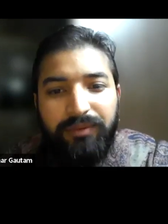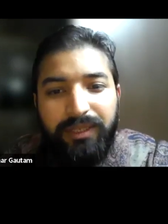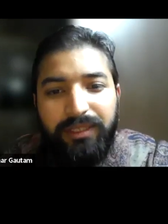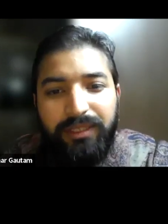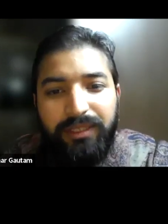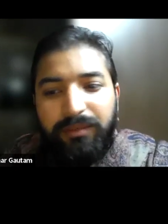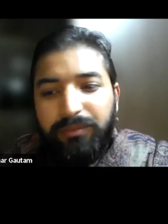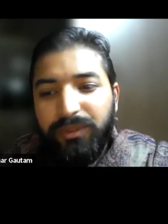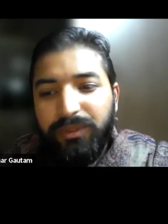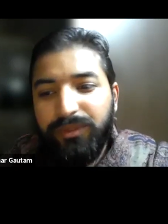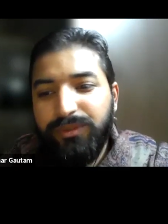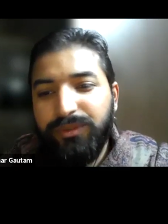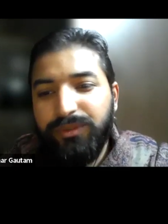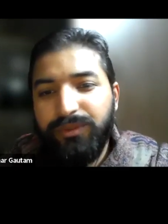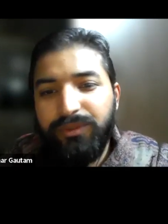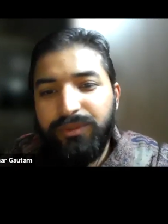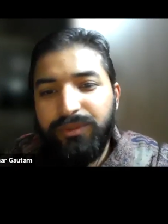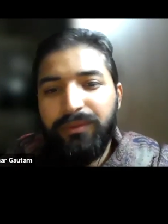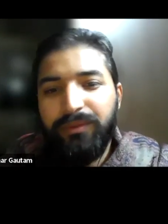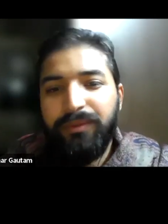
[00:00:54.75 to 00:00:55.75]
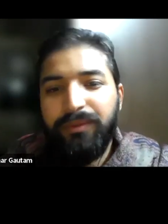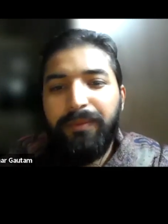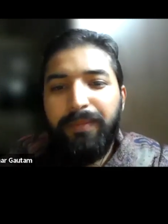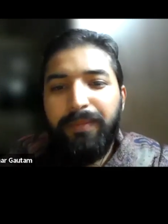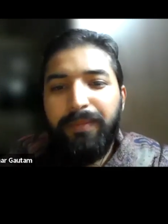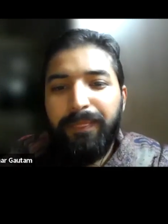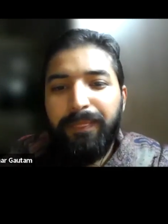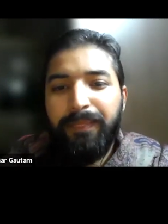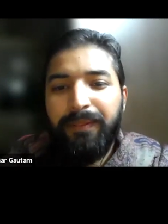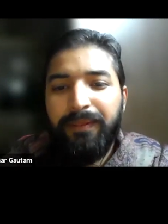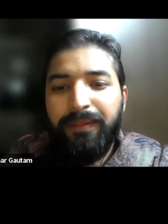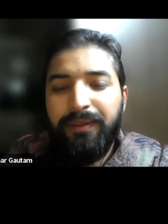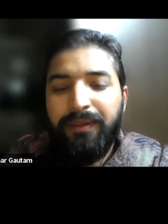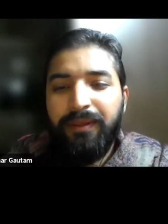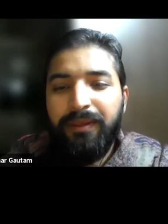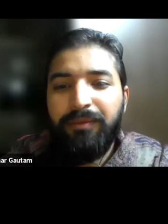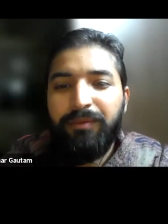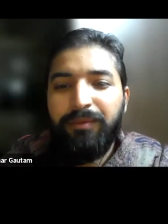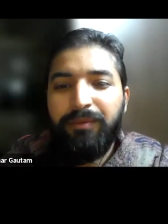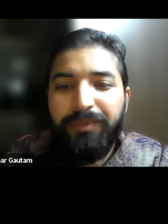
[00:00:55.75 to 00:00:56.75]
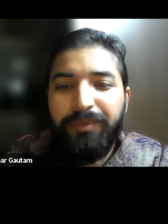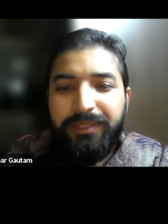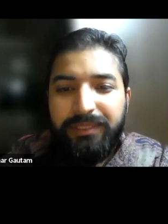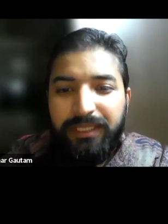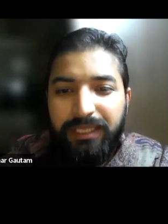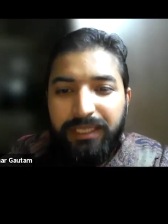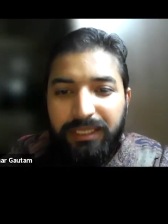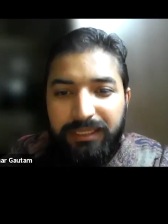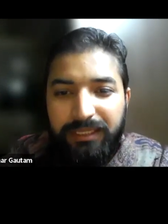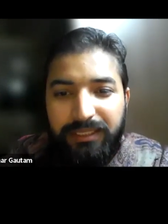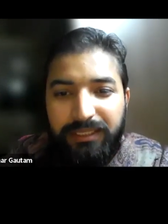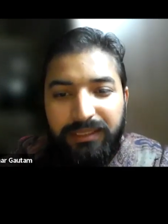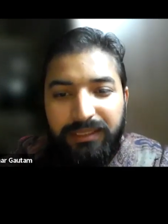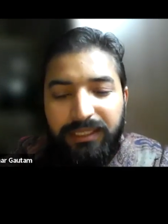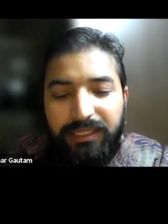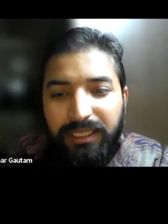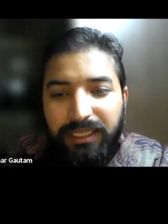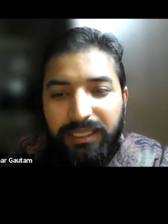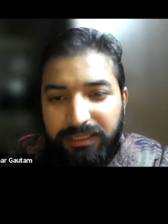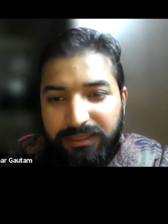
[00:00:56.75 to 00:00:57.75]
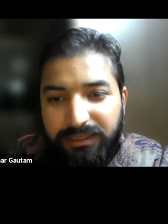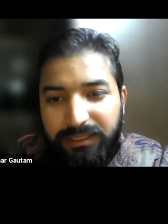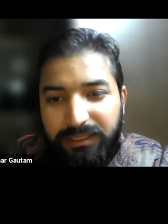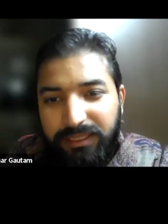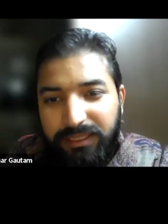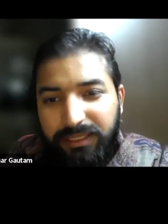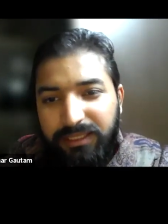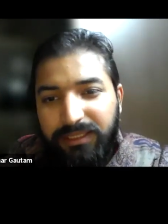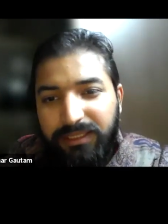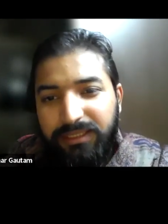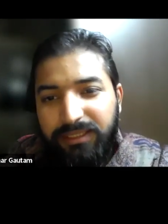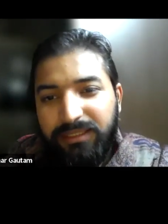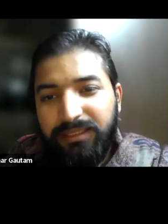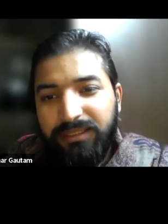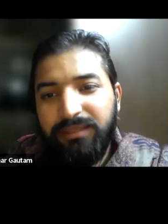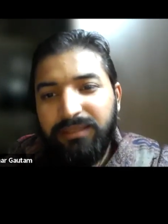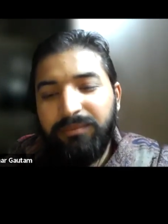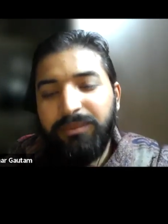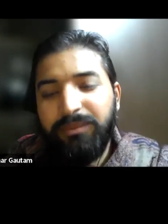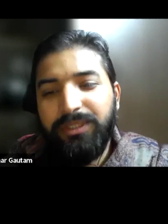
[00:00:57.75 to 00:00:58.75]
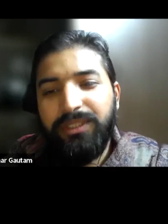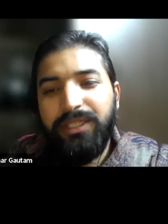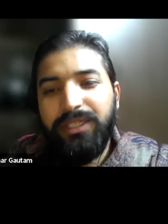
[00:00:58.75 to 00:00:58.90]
I welcome also Professor Ananta,